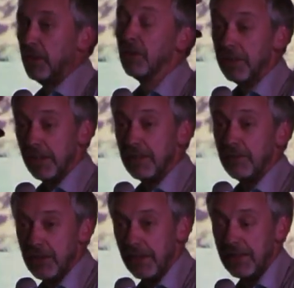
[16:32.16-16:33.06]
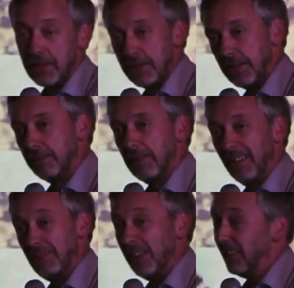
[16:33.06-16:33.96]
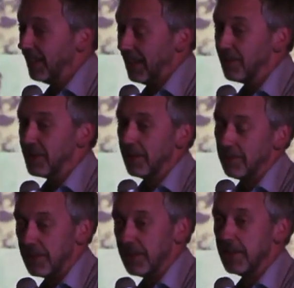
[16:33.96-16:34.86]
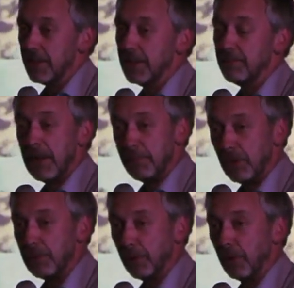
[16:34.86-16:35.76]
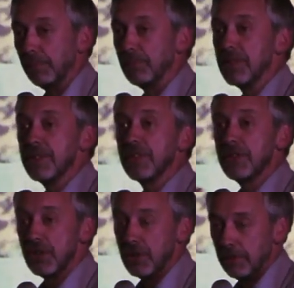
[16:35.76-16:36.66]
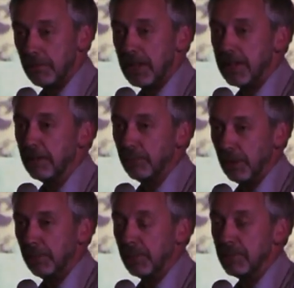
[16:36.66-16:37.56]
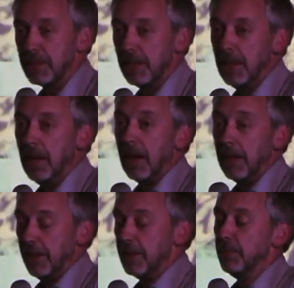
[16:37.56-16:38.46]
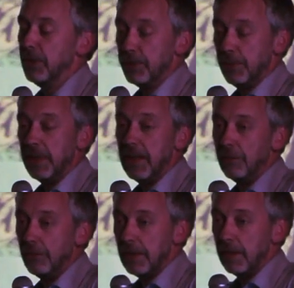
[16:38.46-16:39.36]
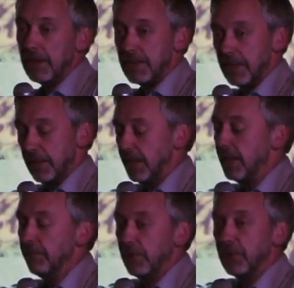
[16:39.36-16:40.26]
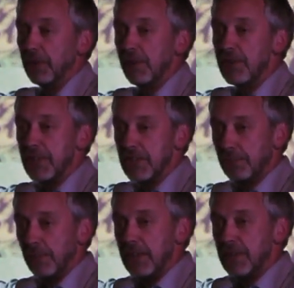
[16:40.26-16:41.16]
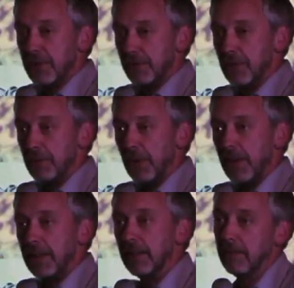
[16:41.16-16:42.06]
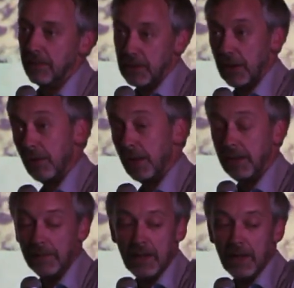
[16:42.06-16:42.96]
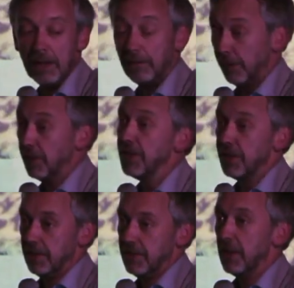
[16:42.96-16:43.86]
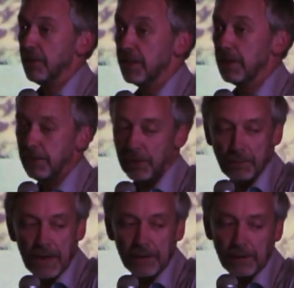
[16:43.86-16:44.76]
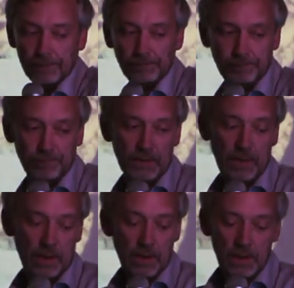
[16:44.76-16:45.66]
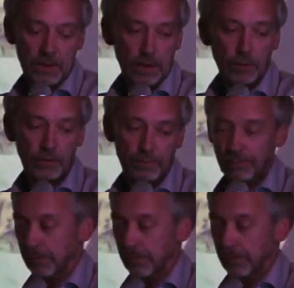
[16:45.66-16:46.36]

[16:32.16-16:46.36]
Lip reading: cognitive changes, a bit like Alzheimer's disease, memory problems, decision-making problems. And that's because we now realize that the pathology spreads through the brain slowly in a very stereotypical manner. So